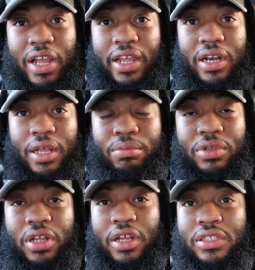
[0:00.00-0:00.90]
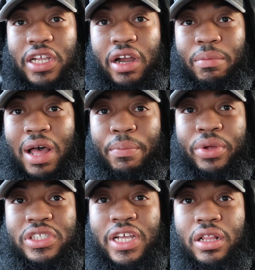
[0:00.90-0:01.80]
I end up uh, tearing my
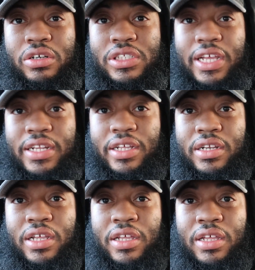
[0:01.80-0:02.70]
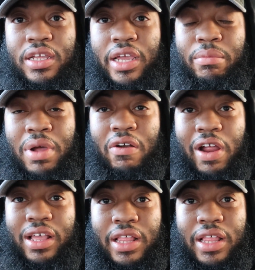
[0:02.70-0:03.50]
patellar tendon in my right